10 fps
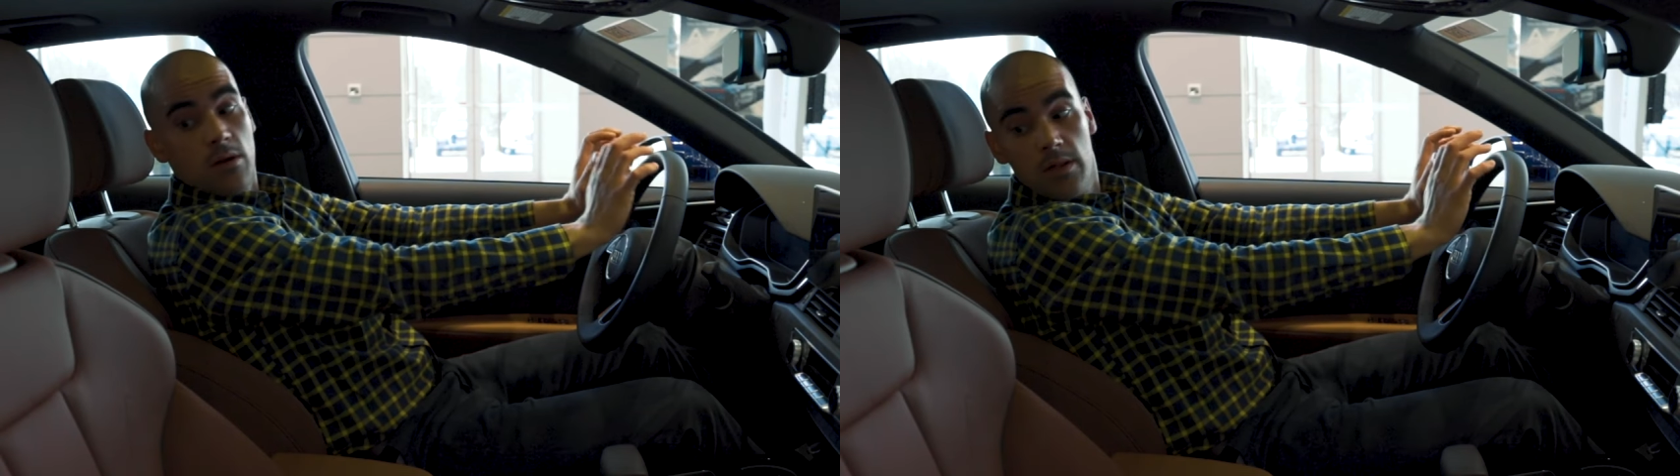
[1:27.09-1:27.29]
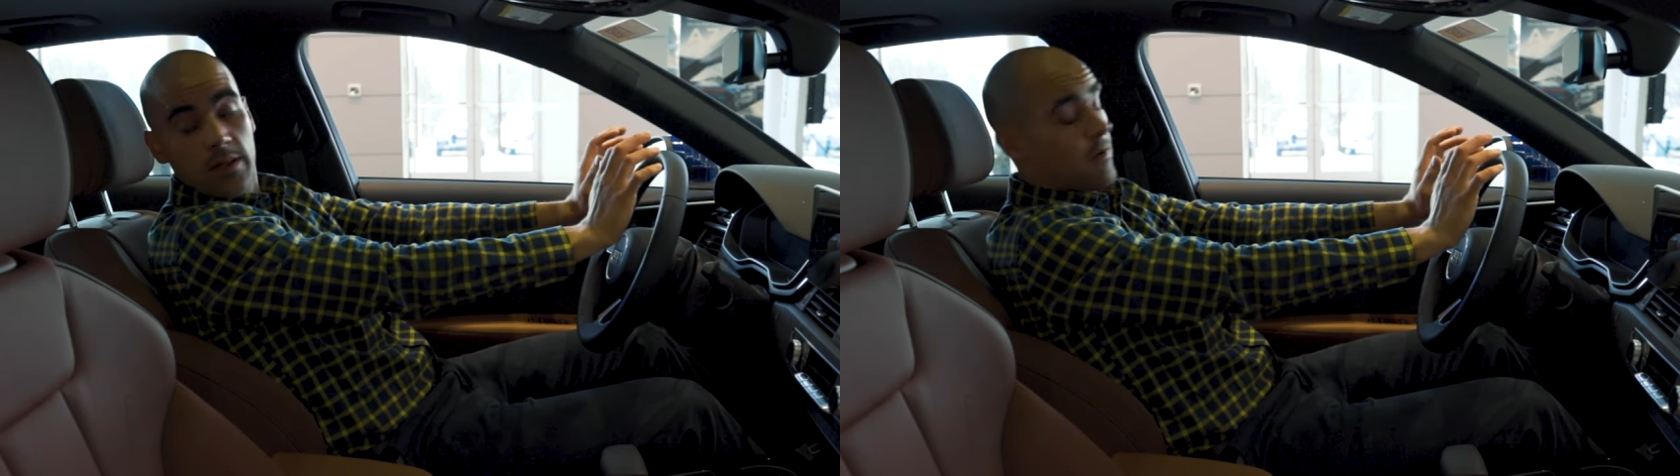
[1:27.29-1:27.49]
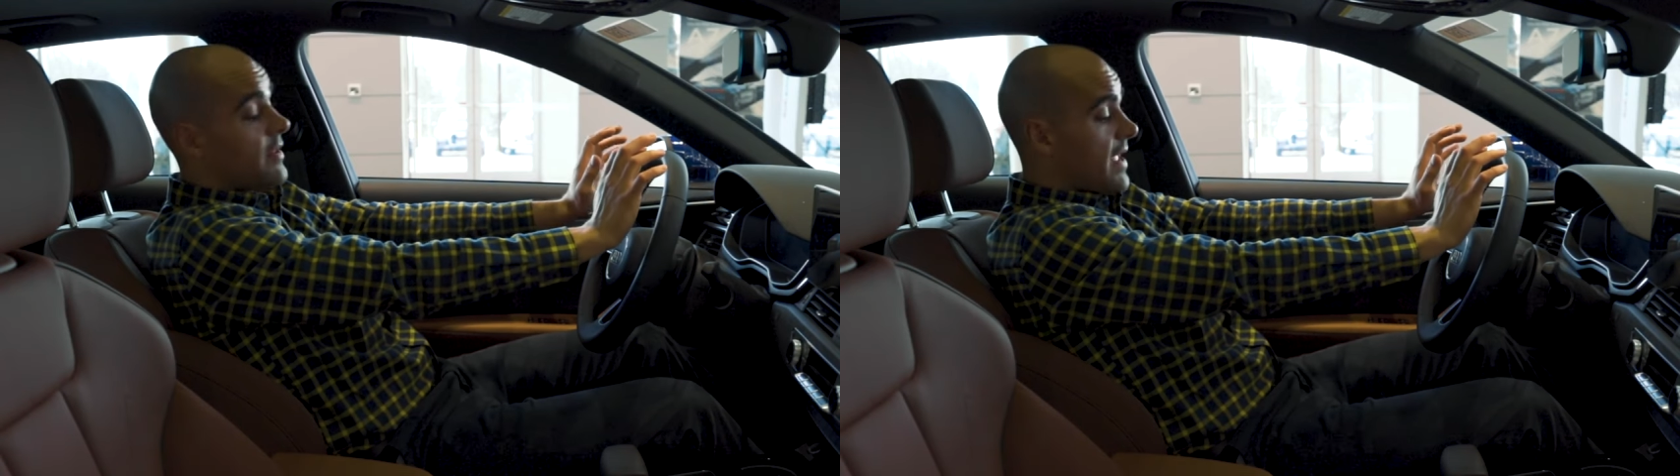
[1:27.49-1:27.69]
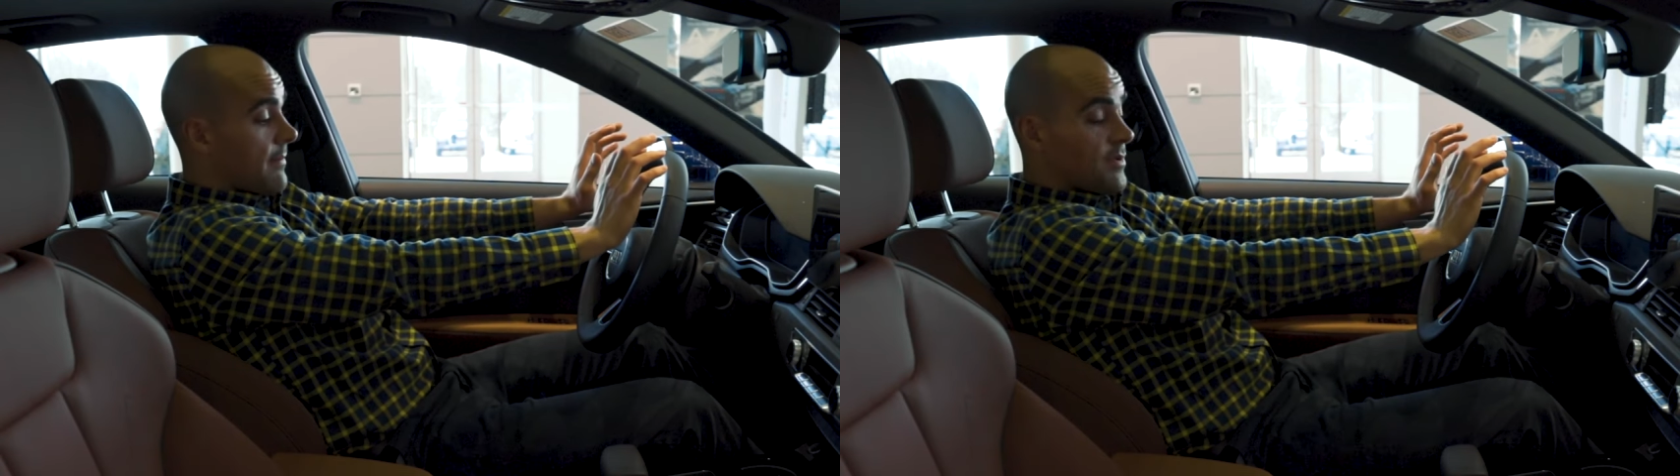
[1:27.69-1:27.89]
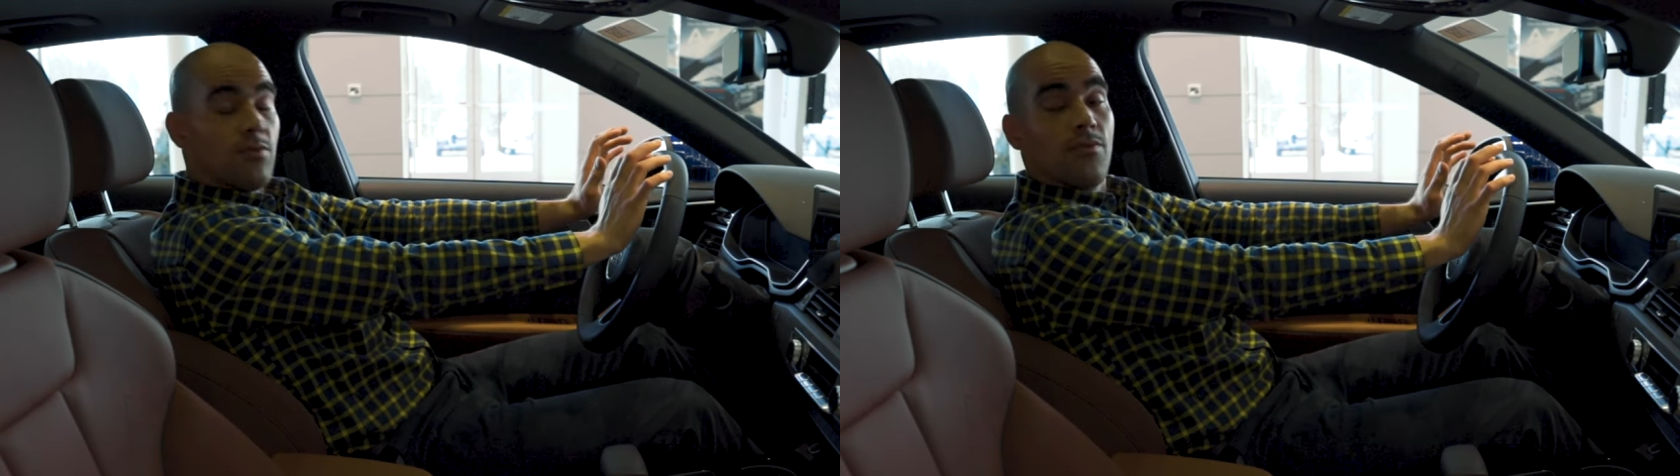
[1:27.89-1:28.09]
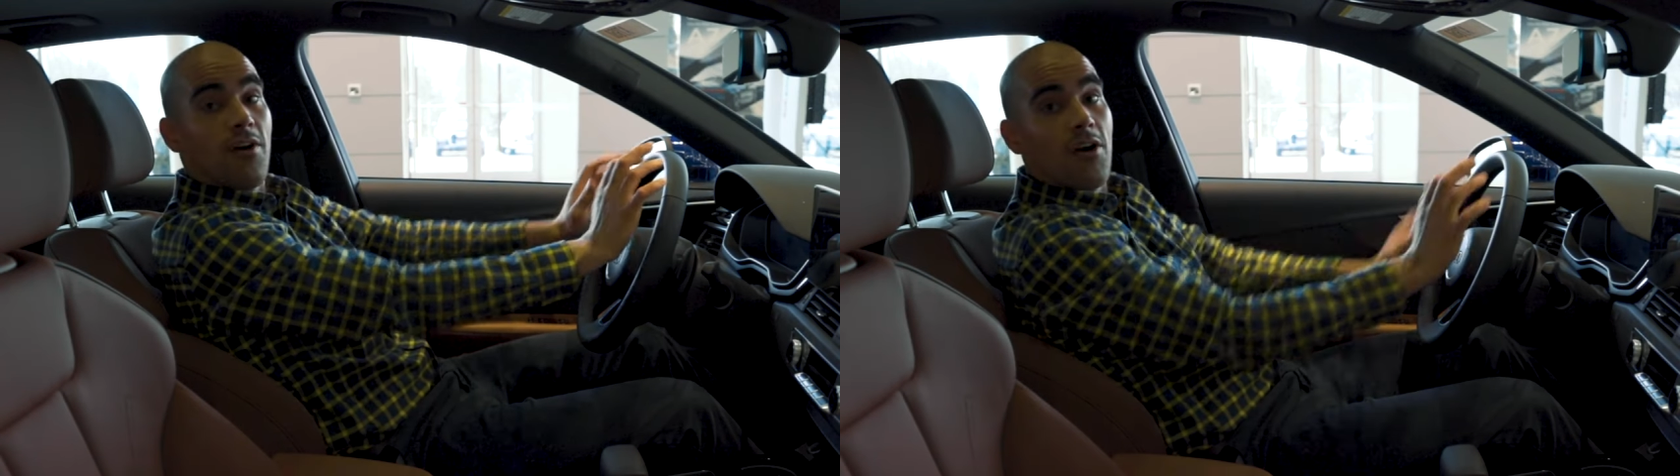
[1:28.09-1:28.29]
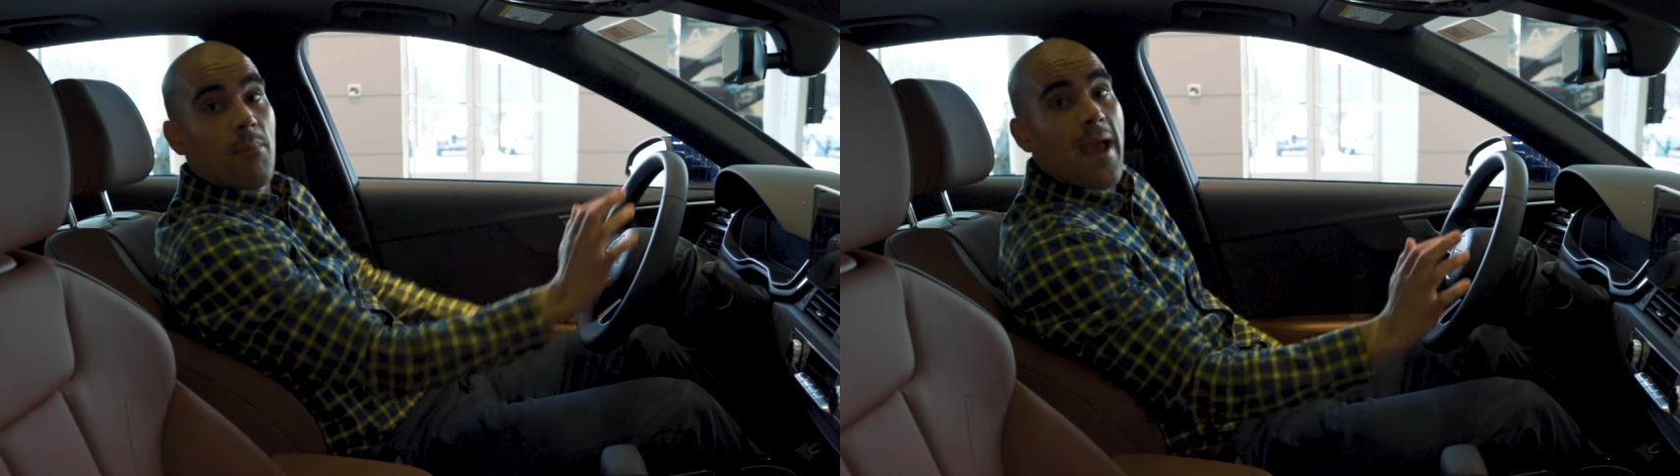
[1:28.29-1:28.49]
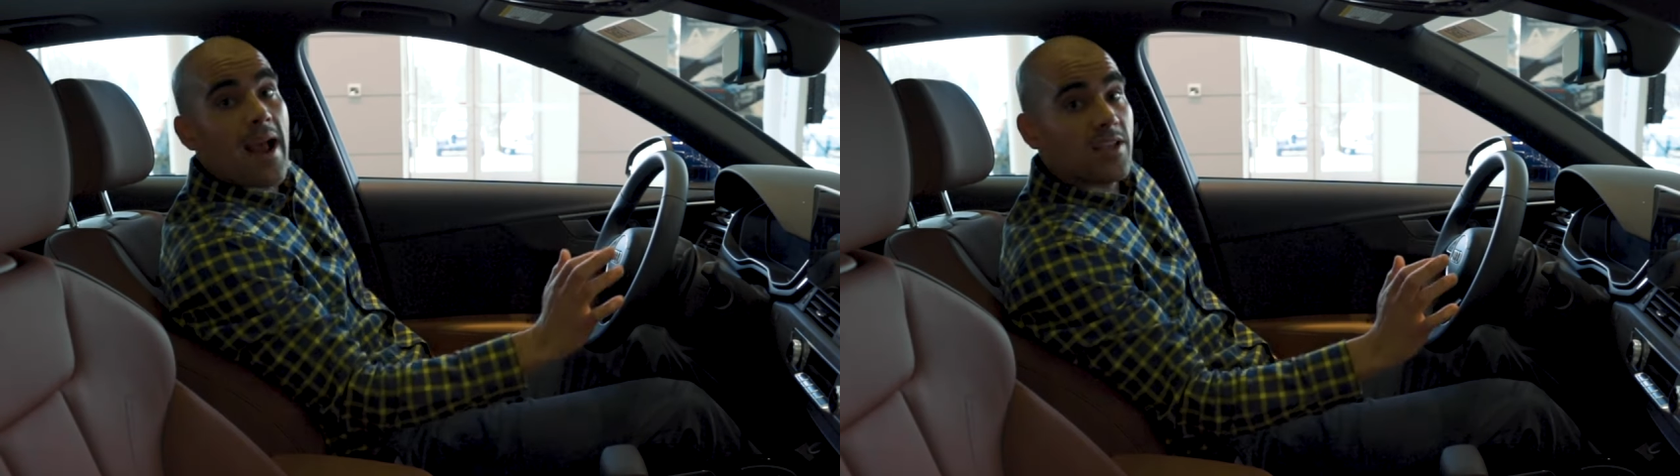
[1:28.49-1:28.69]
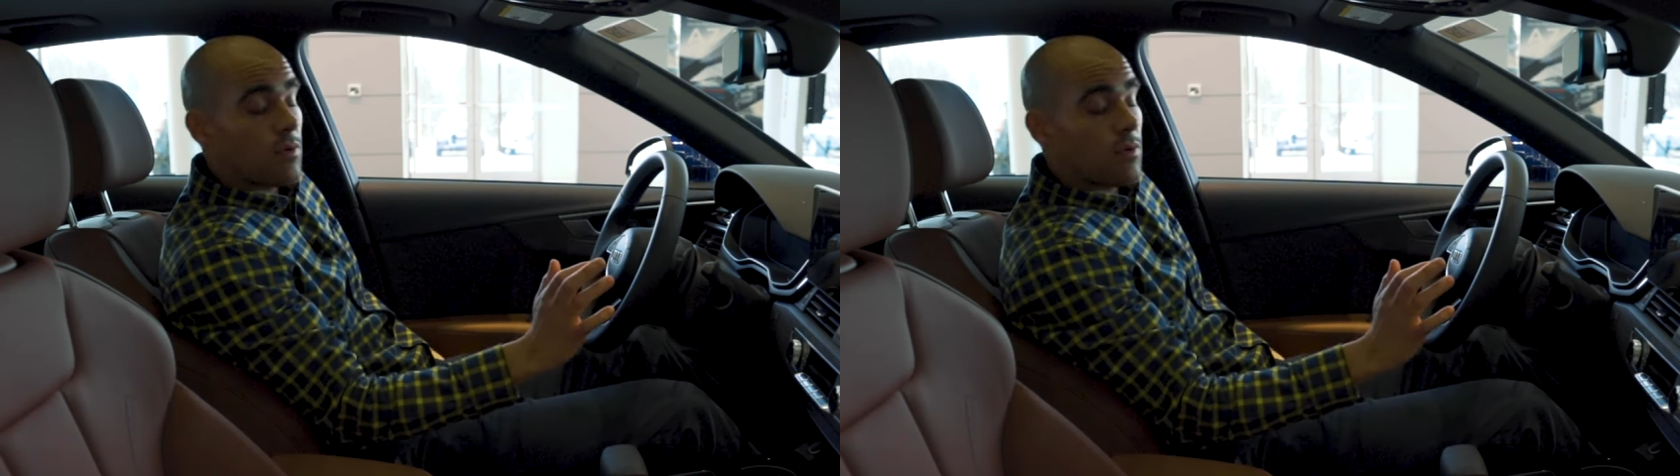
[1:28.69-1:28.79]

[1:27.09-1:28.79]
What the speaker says: Clearly, I'm too far back,